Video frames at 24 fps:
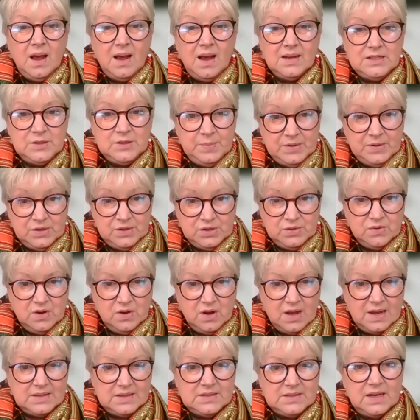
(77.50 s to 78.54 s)
Our spiritual
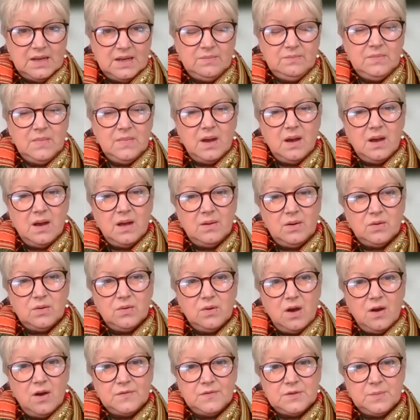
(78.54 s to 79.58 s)
care team
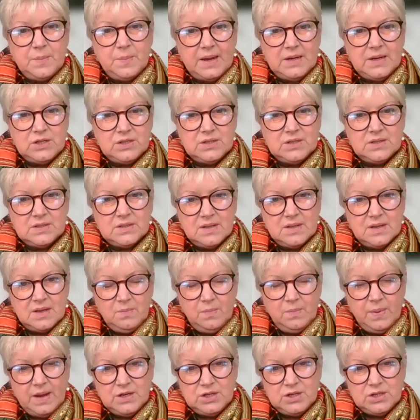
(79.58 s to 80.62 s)
look after patients in the
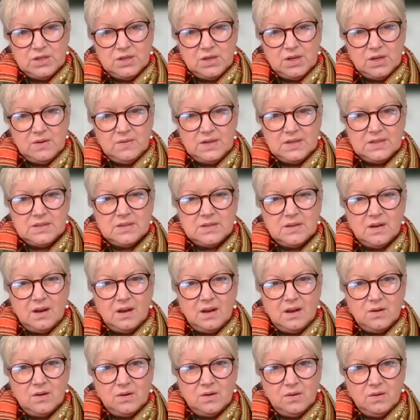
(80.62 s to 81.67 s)
inpatient units at
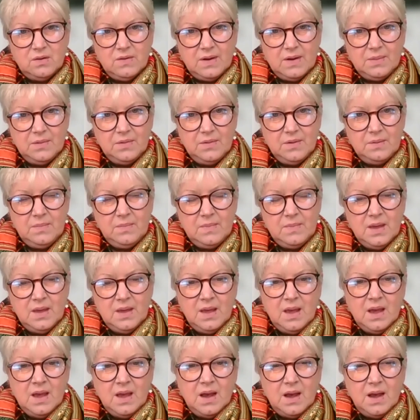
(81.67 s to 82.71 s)
Lincoln and Grantham,
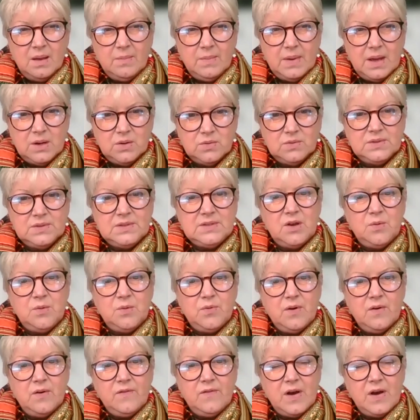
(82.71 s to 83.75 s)
and also
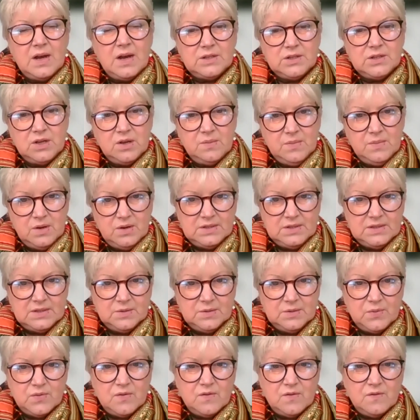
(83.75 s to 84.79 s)
provide community
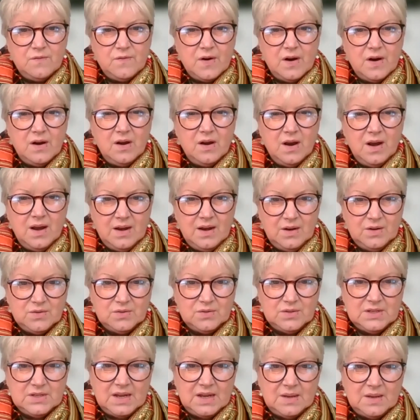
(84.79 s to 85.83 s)
support via our clinical
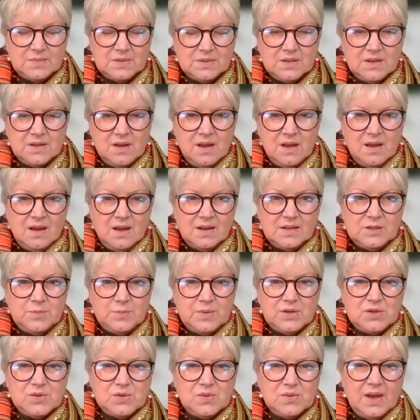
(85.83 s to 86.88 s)
teams and
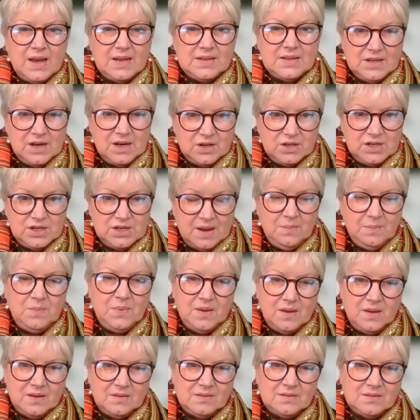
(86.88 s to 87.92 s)
spiritual care
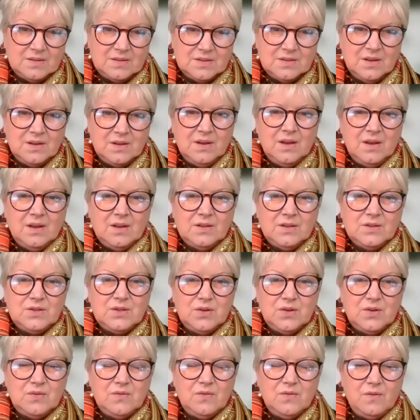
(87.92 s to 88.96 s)
champions
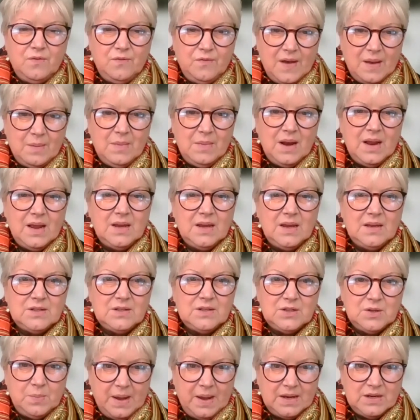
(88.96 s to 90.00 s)
to family,
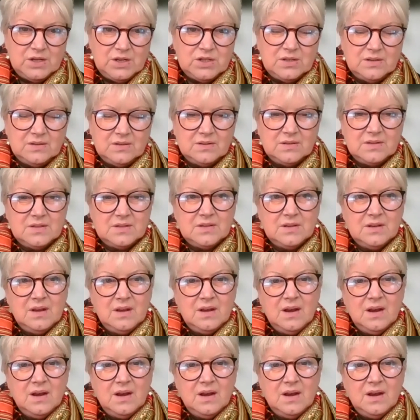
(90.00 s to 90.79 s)
to patients,